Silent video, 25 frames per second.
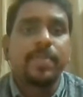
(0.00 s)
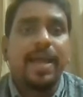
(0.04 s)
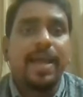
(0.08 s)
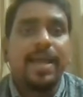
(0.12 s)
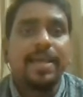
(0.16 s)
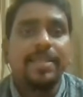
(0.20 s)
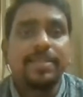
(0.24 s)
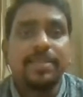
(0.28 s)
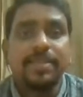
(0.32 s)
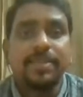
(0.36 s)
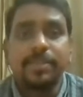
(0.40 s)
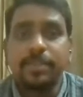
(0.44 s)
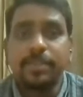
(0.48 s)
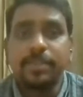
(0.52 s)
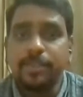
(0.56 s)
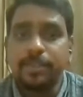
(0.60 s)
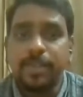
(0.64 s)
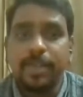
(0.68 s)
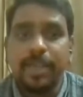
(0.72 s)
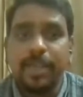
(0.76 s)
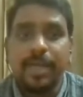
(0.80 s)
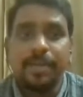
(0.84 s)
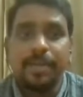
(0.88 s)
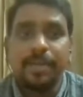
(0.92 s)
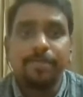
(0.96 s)
either in
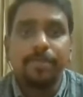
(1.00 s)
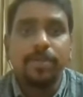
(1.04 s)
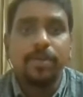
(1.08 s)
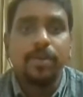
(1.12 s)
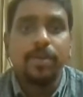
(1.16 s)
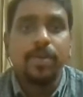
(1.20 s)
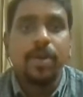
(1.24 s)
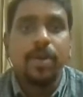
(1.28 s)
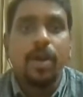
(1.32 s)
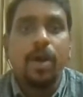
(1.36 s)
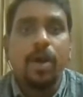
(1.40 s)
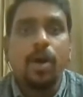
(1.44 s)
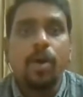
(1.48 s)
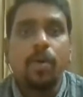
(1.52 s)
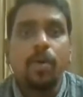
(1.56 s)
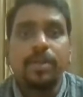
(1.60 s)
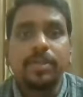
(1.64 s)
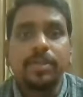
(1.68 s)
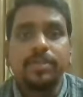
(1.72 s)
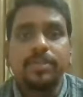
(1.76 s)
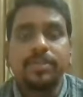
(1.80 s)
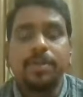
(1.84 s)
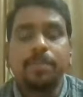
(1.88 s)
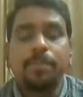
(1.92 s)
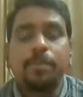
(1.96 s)
his life
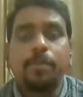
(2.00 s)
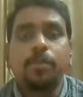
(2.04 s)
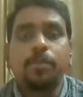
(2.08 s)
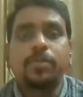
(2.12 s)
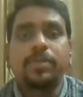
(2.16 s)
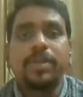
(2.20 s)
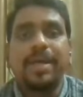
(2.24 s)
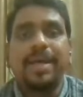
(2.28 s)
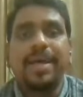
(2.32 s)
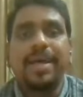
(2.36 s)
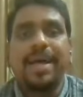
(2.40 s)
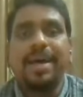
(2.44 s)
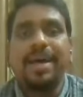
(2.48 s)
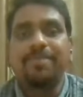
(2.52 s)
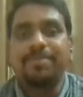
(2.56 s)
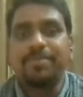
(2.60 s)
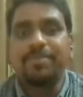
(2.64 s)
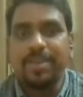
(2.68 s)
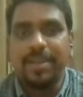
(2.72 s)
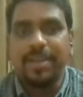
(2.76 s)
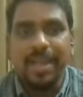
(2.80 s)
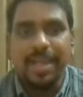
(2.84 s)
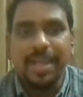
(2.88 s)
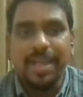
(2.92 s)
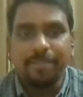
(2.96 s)
or in support
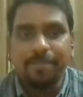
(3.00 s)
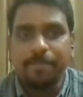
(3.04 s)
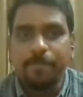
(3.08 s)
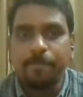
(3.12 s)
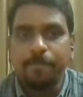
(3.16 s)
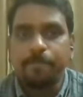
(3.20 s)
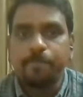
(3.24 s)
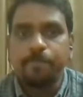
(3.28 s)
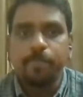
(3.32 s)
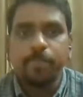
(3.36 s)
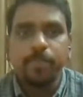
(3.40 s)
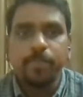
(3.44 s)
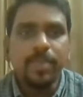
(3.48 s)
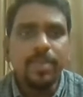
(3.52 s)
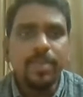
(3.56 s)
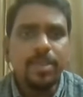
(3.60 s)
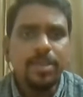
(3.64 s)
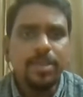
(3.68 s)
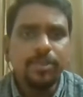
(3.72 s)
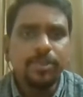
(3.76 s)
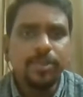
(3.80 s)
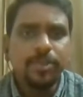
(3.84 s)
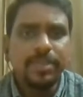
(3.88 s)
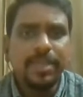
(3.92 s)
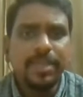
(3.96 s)
after life.
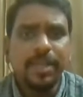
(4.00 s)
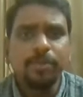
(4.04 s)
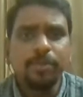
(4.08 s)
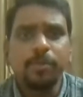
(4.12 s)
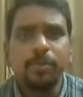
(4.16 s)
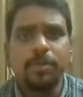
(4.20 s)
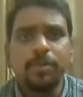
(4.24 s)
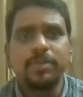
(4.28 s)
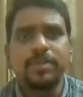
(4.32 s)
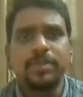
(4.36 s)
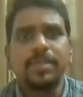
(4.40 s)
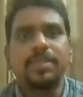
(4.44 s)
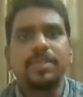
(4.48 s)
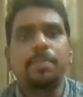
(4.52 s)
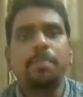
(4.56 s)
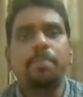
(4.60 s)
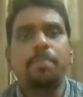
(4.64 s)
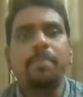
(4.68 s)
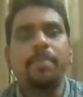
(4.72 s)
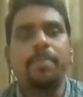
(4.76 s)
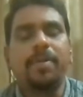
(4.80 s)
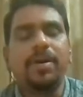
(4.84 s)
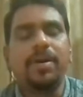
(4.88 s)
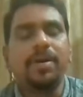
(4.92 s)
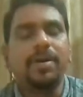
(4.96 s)
So that was
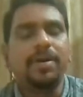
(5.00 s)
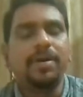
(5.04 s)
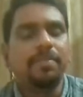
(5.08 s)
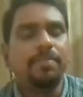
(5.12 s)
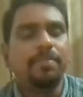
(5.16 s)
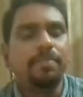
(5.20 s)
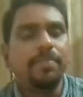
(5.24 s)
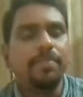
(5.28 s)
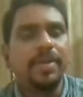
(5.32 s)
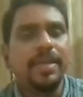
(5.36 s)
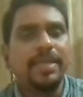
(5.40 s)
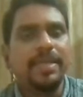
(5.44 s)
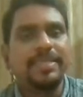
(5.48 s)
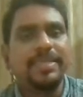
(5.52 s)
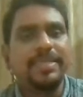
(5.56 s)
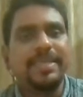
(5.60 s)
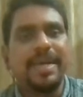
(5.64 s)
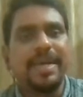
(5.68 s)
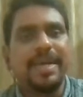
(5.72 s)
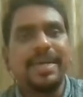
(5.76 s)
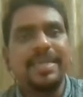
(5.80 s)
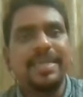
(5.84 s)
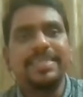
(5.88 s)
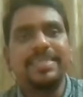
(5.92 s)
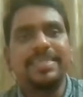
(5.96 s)
the
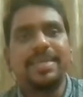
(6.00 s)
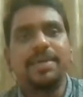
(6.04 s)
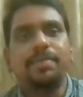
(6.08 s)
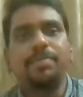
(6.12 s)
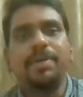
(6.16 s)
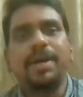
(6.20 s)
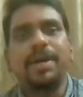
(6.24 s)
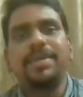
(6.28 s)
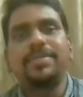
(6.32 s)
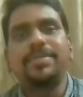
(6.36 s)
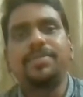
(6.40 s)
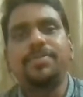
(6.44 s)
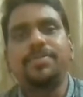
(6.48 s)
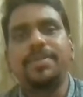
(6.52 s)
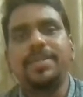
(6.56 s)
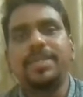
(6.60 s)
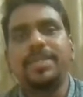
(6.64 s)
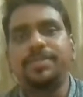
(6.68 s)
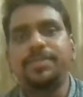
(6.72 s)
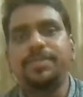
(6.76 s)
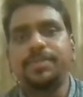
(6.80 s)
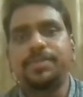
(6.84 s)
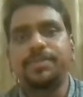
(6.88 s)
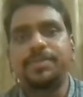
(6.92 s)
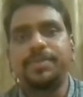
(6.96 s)
basic idea behind the
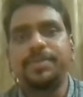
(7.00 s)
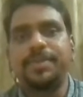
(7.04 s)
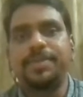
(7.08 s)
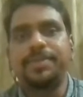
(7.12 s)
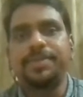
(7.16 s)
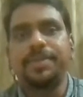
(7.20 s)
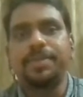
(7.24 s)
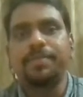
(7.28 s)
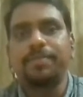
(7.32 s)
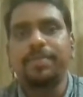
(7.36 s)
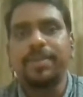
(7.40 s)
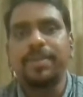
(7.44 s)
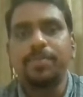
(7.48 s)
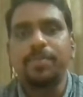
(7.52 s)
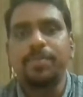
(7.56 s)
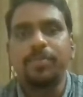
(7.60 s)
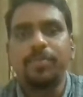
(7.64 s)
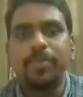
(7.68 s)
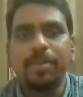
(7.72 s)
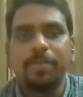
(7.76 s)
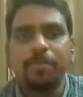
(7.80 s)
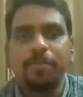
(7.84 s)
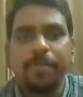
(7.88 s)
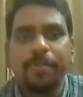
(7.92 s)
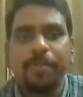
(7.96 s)
religious theory of labor
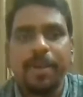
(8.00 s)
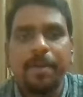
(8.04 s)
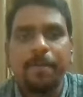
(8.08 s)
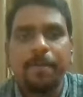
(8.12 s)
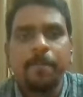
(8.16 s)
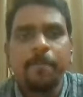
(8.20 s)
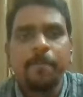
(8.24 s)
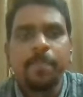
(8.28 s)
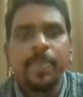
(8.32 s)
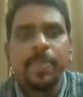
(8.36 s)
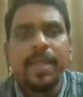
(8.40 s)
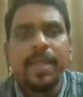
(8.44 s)
welfare.